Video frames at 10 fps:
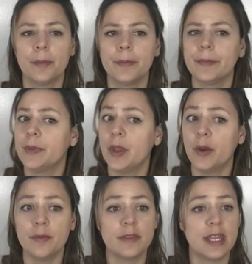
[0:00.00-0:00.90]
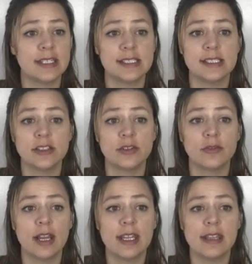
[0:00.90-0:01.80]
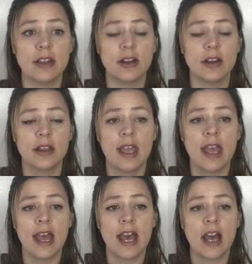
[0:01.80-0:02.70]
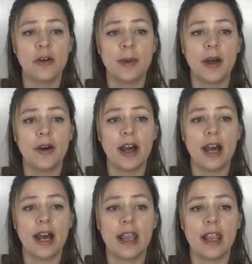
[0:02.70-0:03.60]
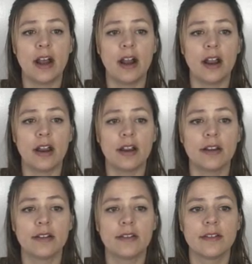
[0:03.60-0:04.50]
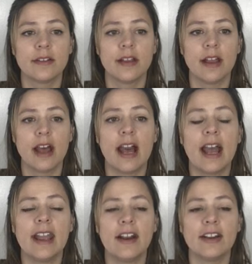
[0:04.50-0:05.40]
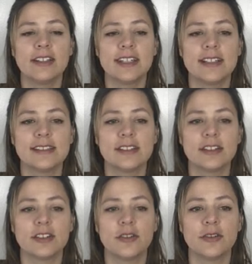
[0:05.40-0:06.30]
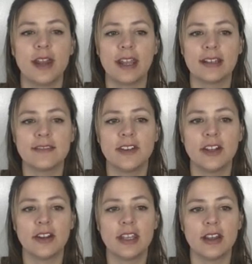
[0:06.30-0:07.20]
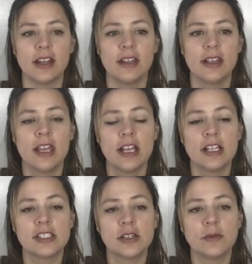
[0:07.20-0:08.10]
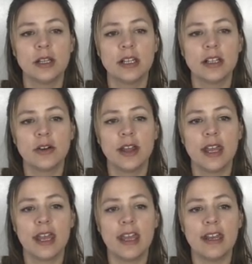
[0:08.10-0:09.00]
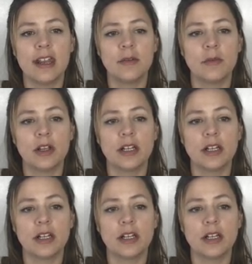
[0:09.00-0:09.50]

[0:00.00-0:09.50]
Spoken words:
No, that doesn't look right either. How about IR? IR does look correct. Very good. So we're going to go ahead and we're going to